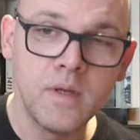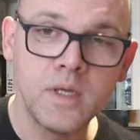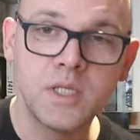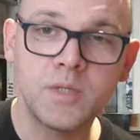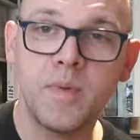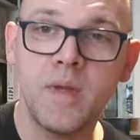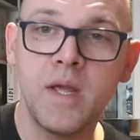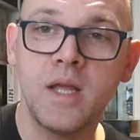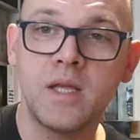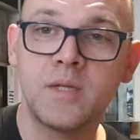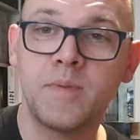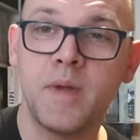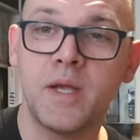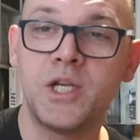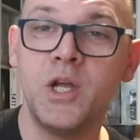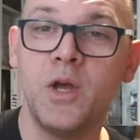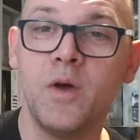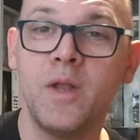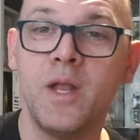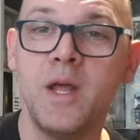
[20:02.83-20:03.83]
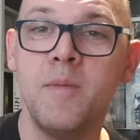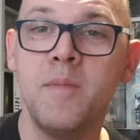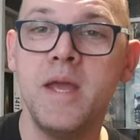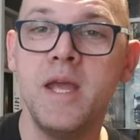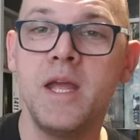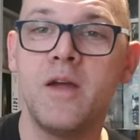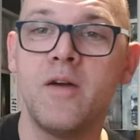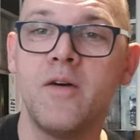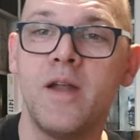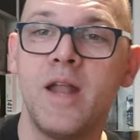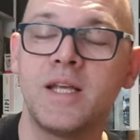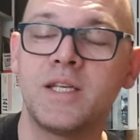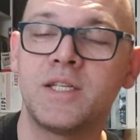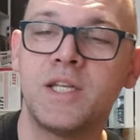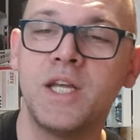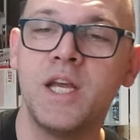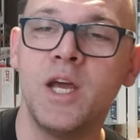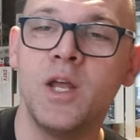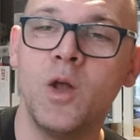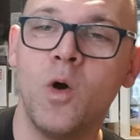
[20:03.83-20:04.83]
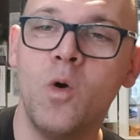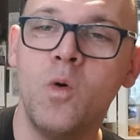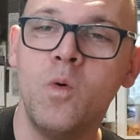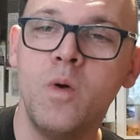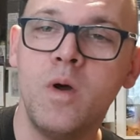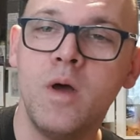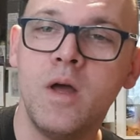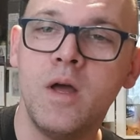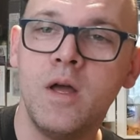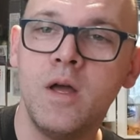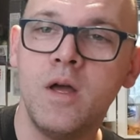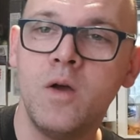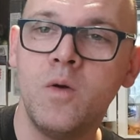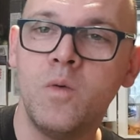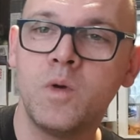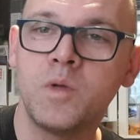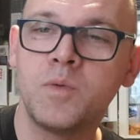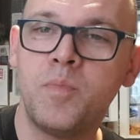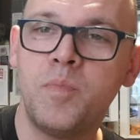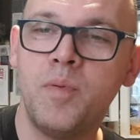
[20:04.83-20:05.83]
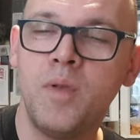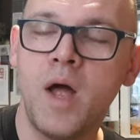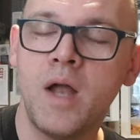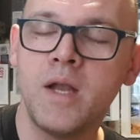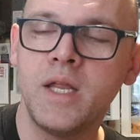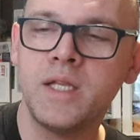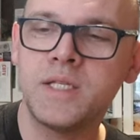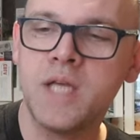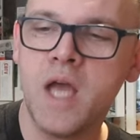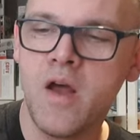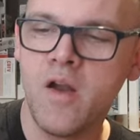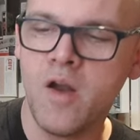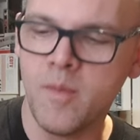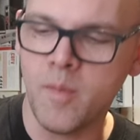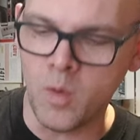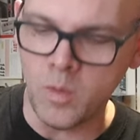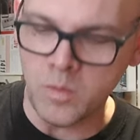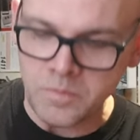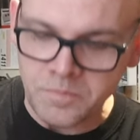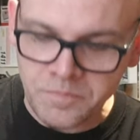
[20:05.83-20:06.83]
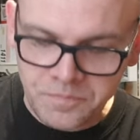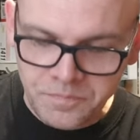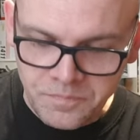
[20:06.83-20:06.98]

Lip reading: Especially on the Amiga and ST and all. Bloody terrible.